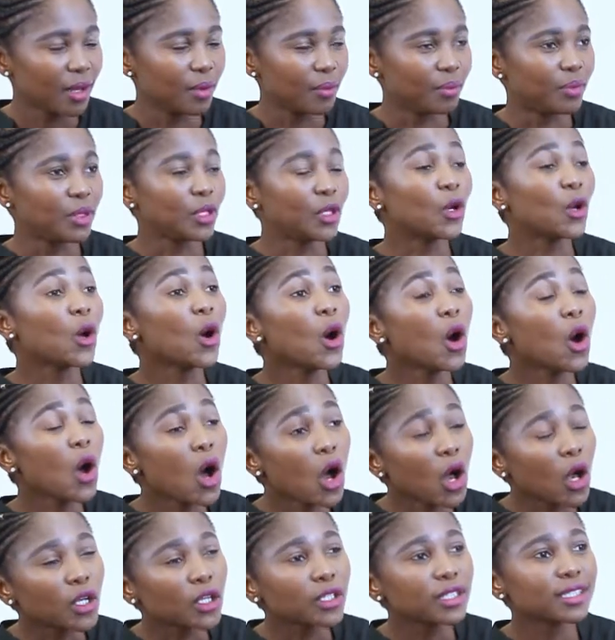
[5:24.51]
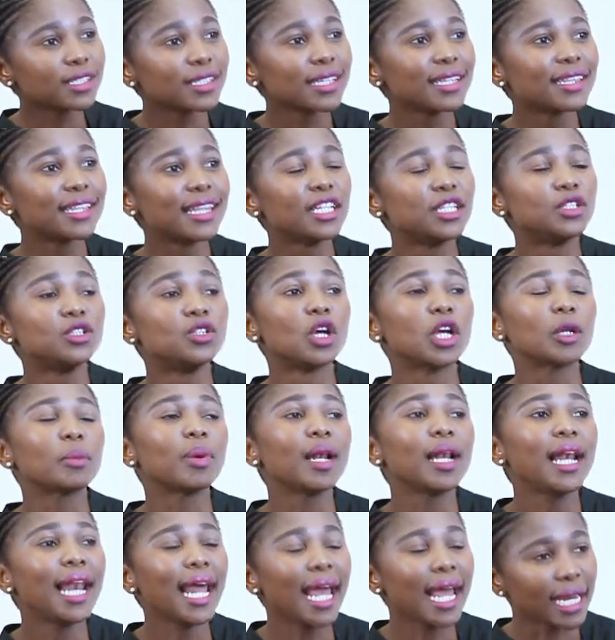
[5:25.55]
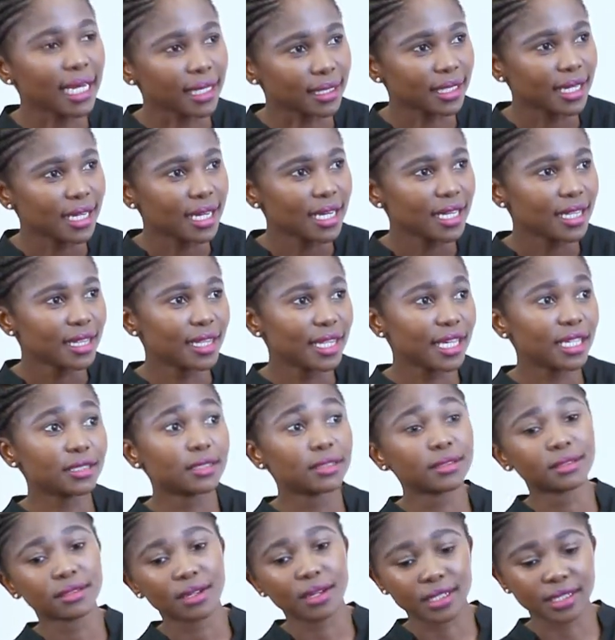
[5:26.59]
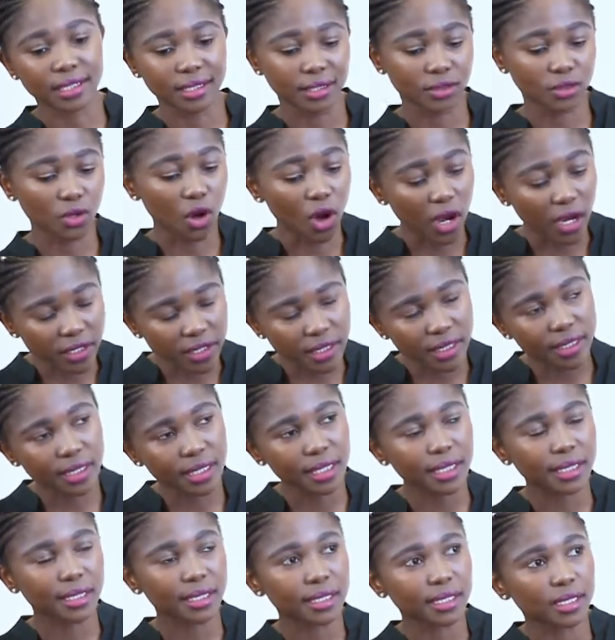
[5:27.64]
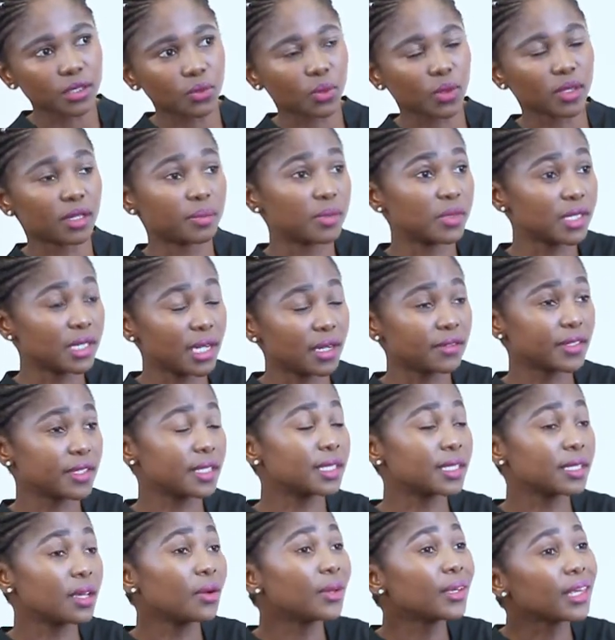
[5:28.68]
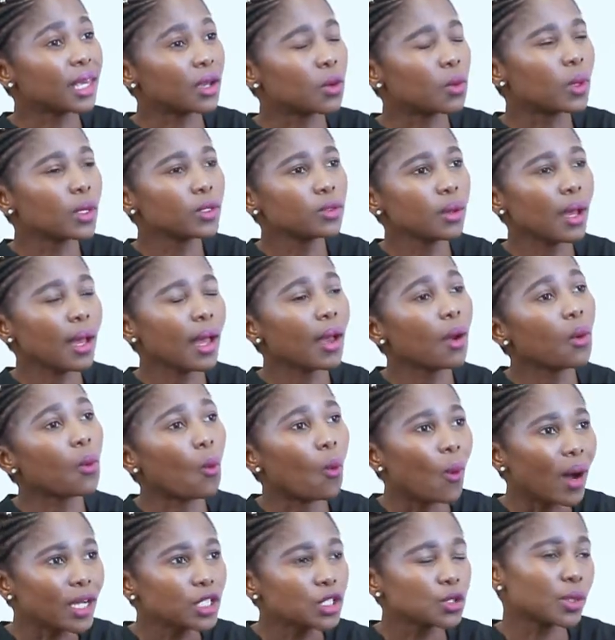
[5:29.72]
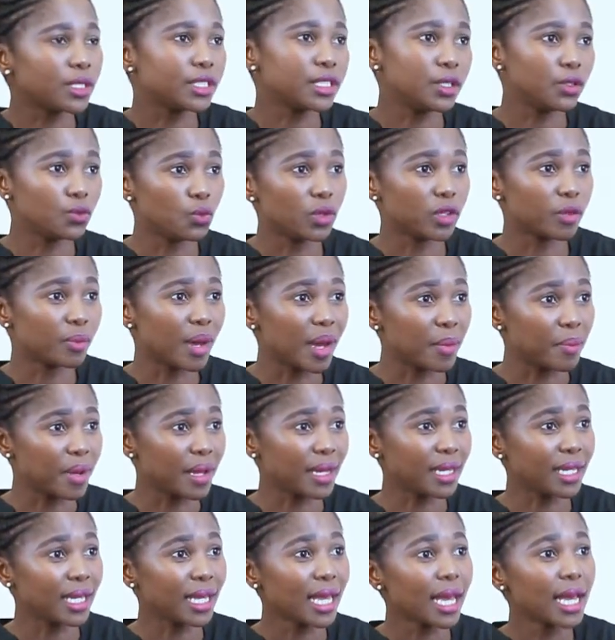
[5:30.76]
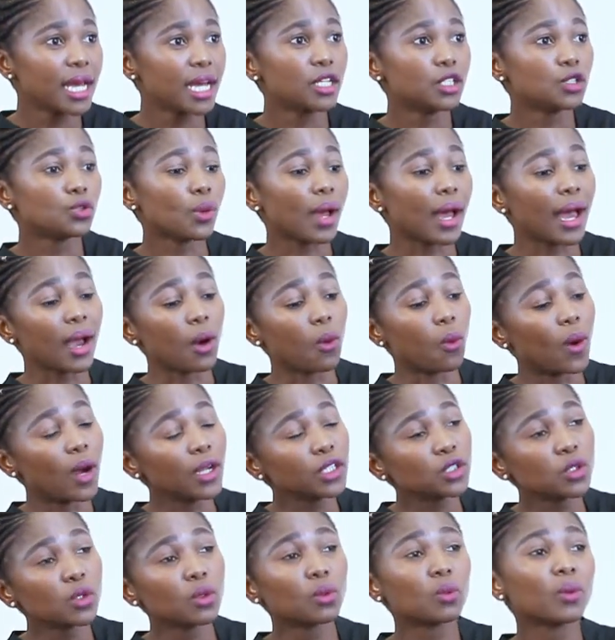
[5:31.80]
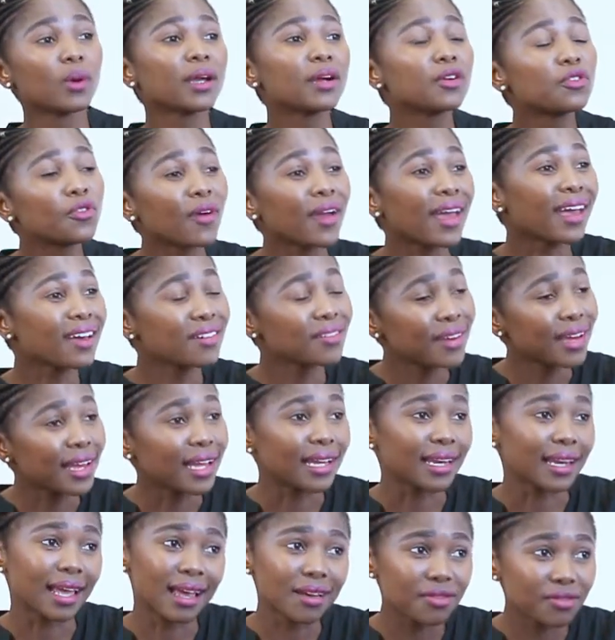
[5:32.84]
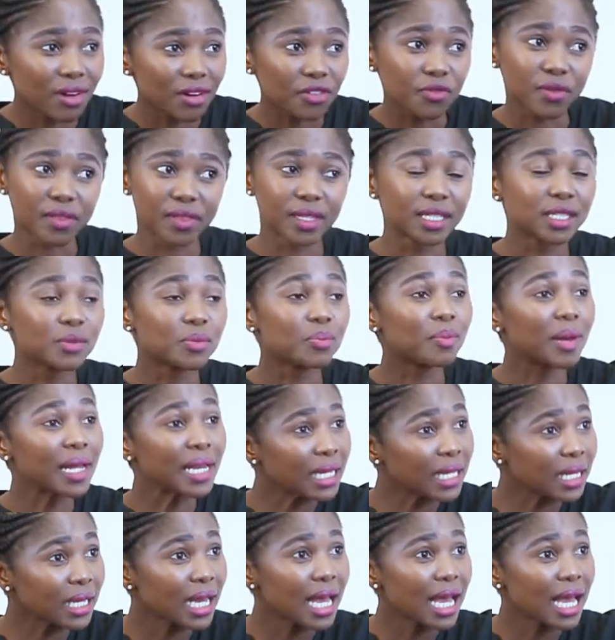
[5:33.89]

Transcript: Because they do not plan. They do not consciously sit with themselves and say, okay, what do I want to achieve with my money? Do I want to work forever and ever for this money?